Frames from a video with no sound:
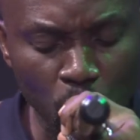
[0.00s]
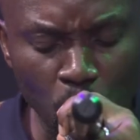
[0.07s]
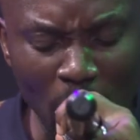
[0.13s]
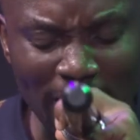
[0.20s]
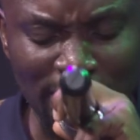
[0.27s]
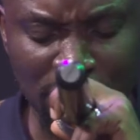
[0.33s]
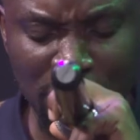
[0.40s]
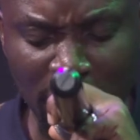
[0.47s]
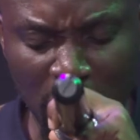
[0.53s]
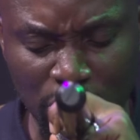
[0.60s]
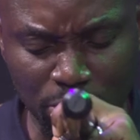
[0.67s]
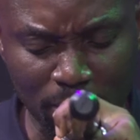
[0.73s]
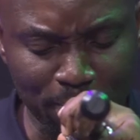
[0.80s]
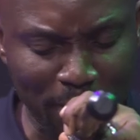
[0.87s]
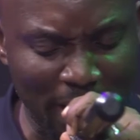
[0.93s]
We are still going
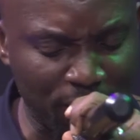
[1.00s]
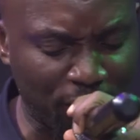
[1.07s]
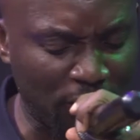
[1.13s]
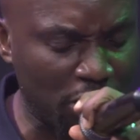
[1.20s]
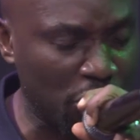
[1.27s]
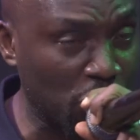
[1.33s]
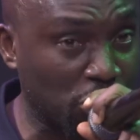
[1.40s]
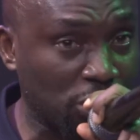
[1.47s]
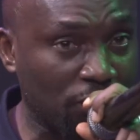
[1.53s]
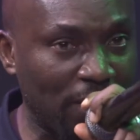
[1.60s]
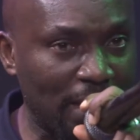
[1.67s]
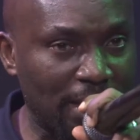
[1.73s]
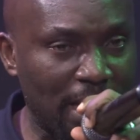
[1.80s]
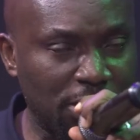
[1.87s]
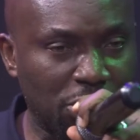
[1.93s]
to be praying for the youth of
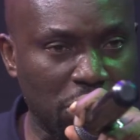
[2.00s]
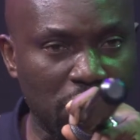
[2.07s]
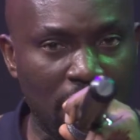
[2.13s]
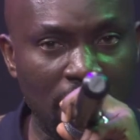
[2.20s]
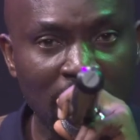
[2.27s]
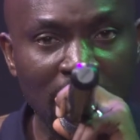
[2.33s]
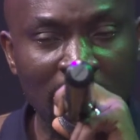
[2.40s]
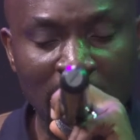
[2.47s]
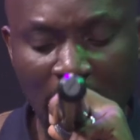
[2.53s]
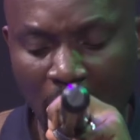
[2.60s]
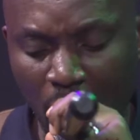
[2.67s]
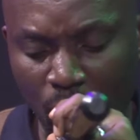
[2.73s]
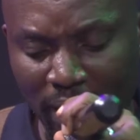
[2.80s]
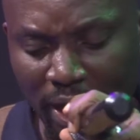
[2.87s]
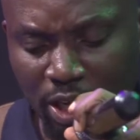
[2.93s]
our nation.
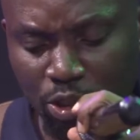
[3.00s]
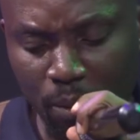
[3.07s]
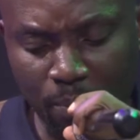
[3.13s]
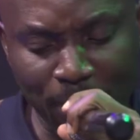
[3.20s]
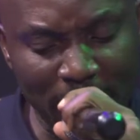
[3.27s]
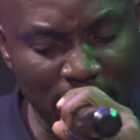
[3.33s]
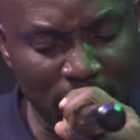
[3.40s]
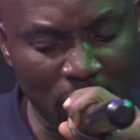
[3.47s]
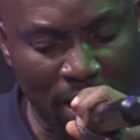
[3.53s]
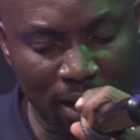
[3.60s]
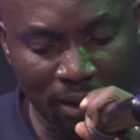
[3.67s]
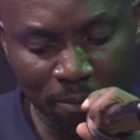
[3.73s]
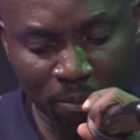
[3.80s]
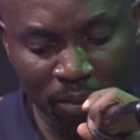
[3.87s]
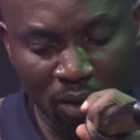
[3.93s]
And we're going to be praying
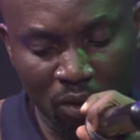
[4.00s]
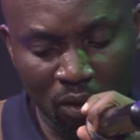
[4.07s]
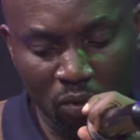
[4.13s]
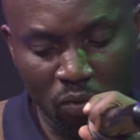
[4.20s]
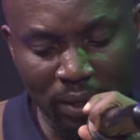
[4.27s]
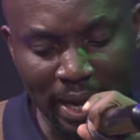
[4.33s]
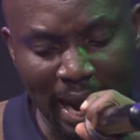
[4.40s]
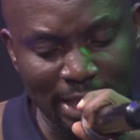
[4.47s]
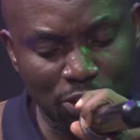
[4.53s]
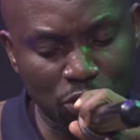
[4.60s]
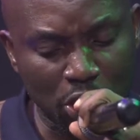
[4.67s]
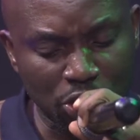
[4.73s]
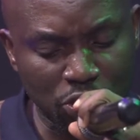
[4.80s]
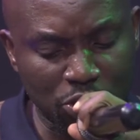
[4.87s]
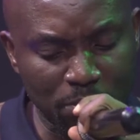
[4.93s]
with the
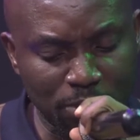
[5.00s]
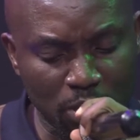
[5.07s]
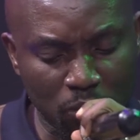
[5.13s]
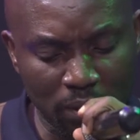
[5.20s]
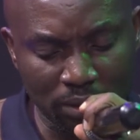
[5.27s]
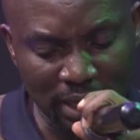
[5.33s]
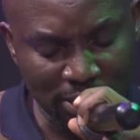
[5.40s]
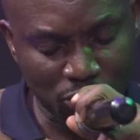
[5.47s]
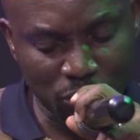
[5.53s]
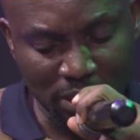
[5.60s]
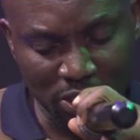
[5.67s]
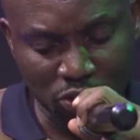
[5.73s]
anchor scripture. Let's read the